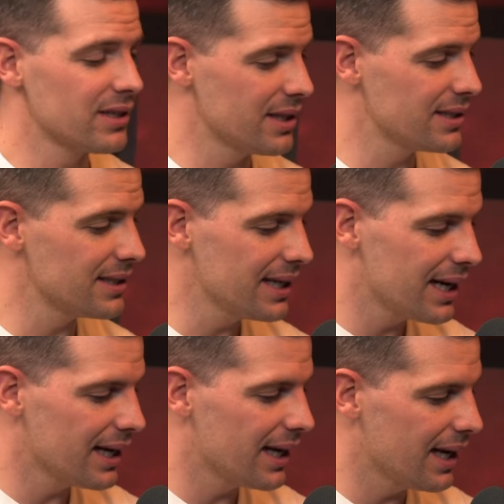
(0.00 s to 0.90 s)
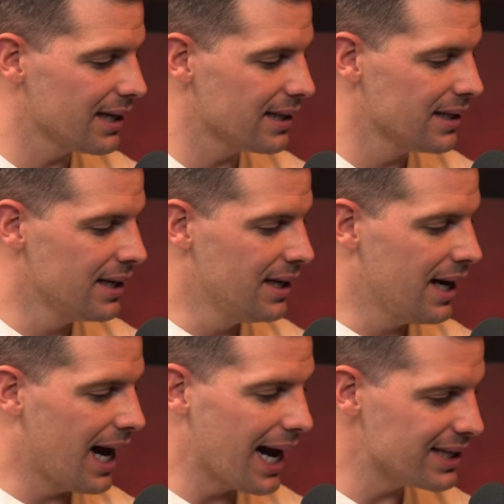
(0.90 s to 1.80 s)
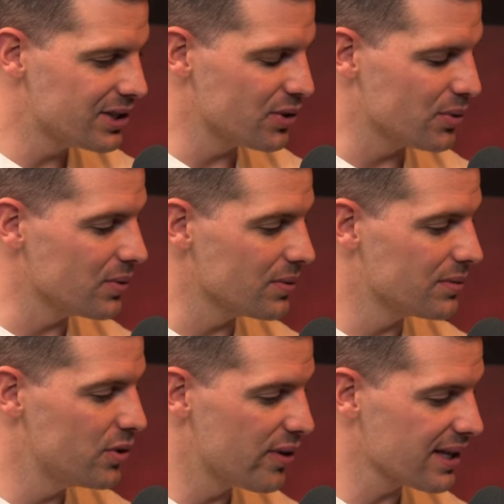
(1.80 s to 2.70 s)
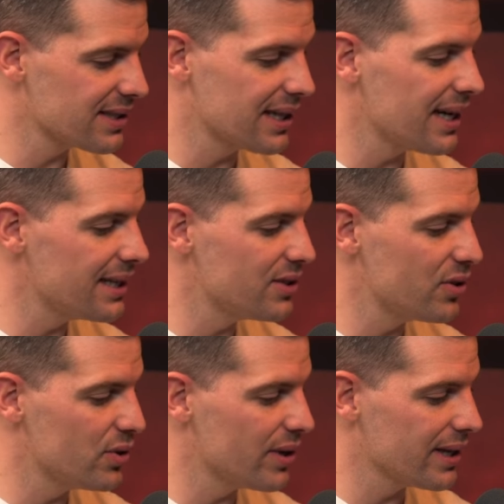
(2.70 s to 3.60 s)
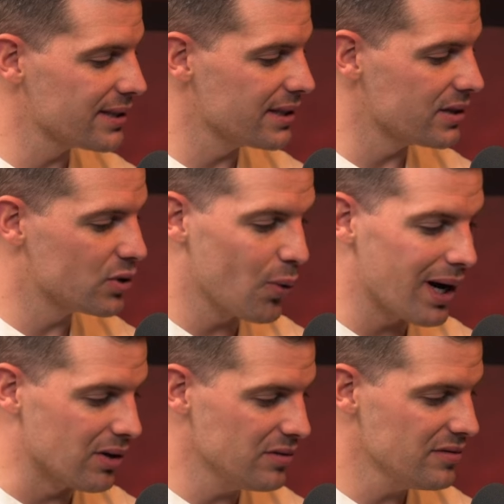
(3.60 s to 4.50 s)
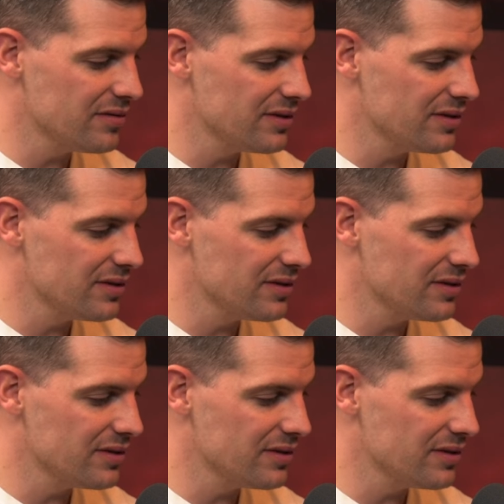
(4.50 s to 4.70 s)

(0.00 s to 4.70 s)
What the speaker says: So this is Ikangala High School, 2008 to 2012.